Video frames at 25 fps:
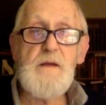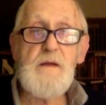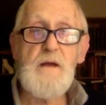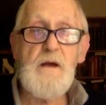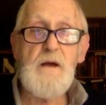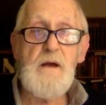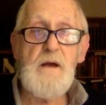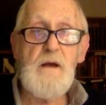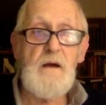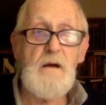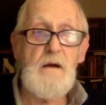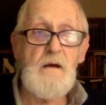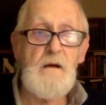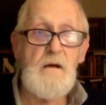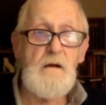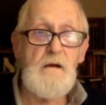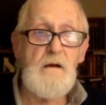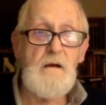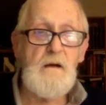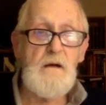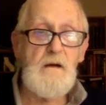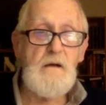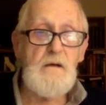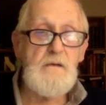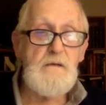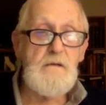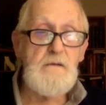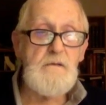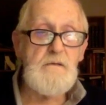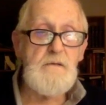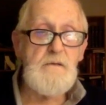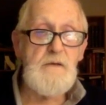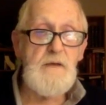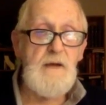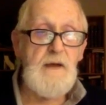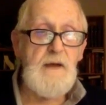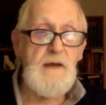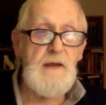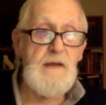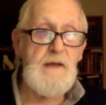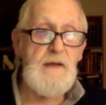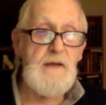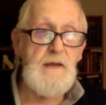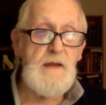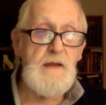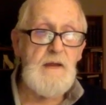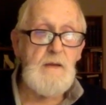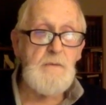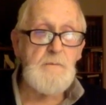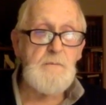I
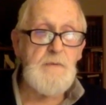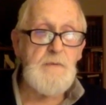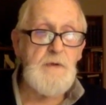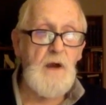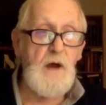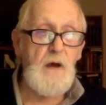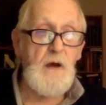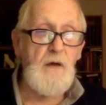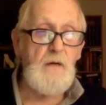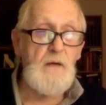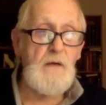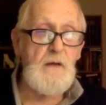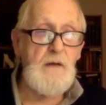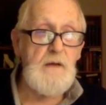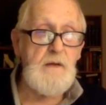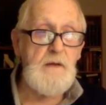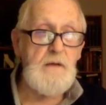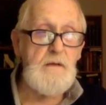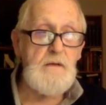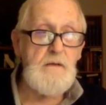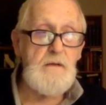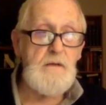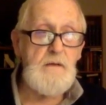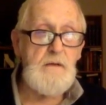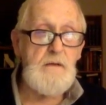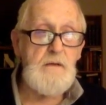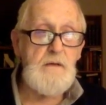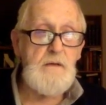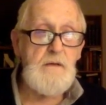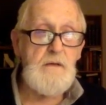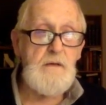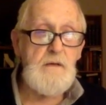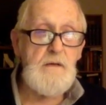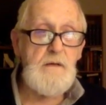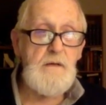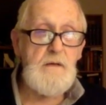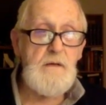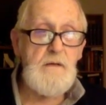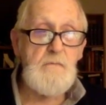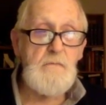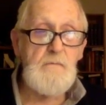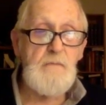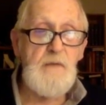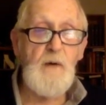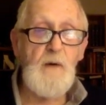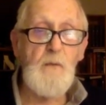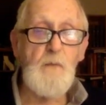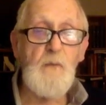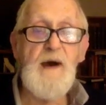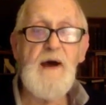ended up calling
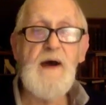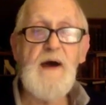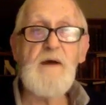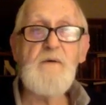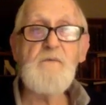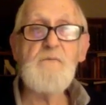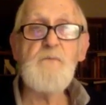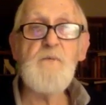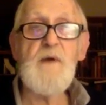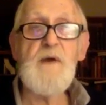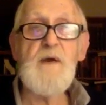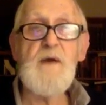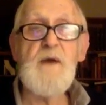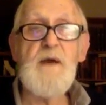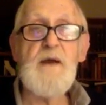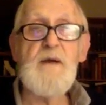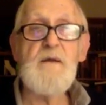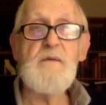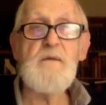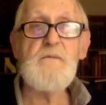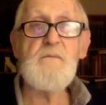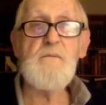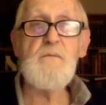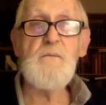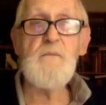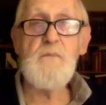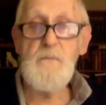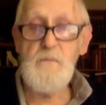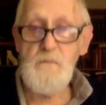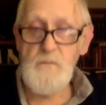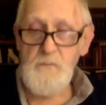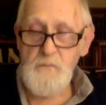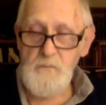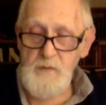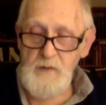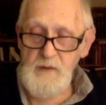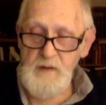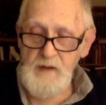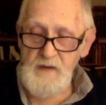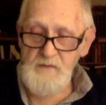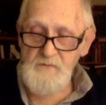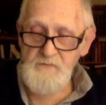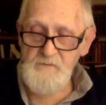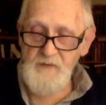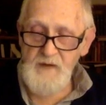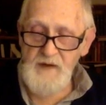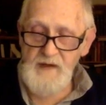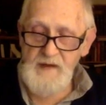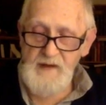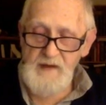my wife. We had
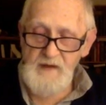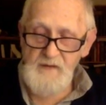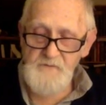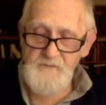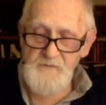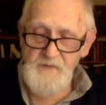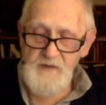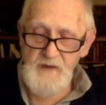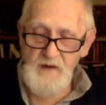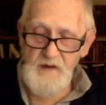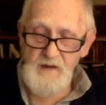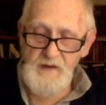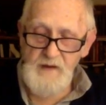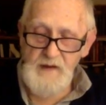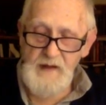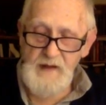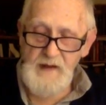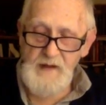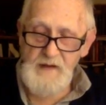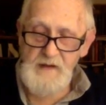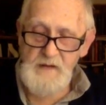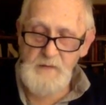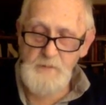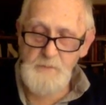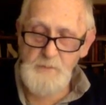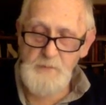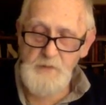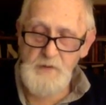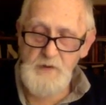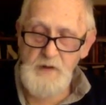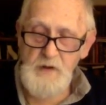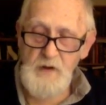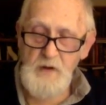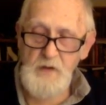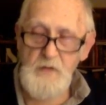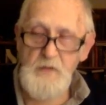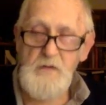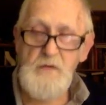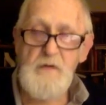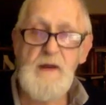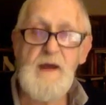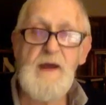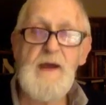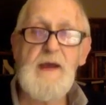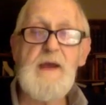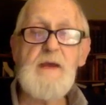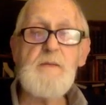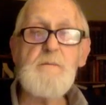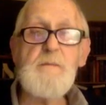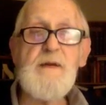finally figured out to put her
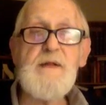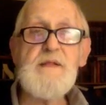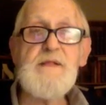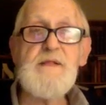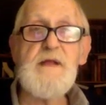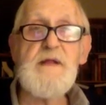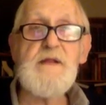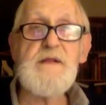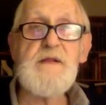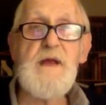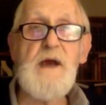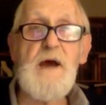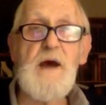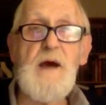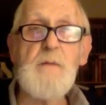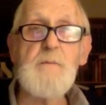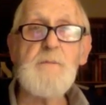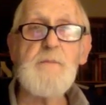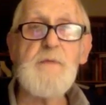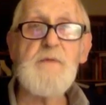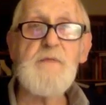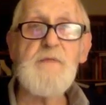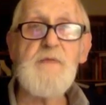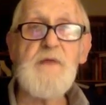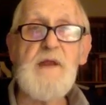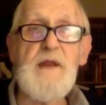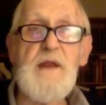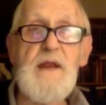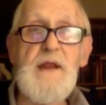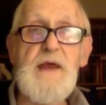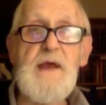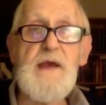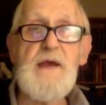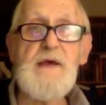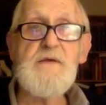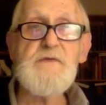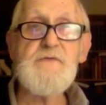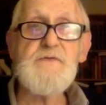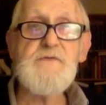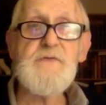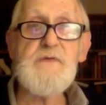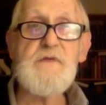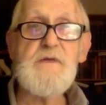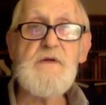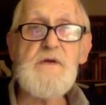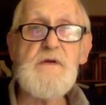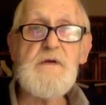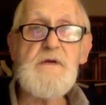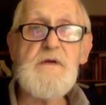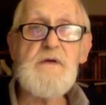name at the top of the list
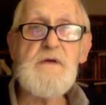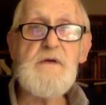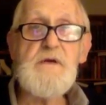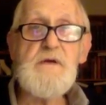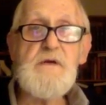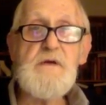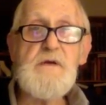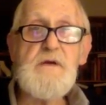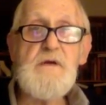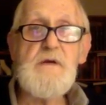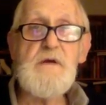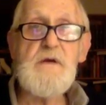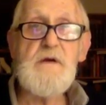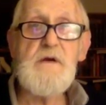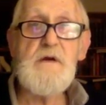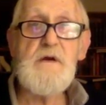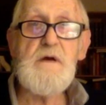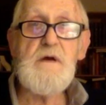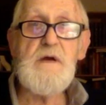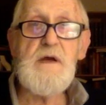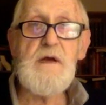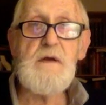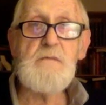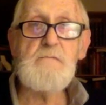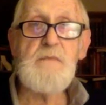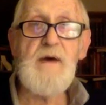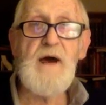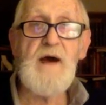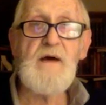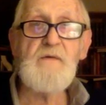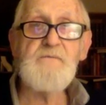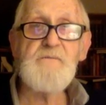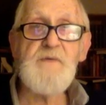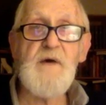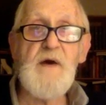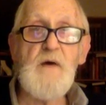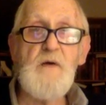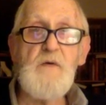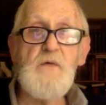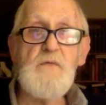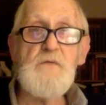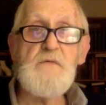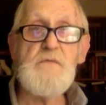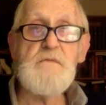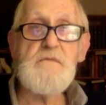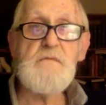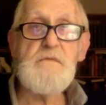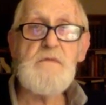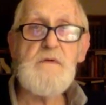in my phone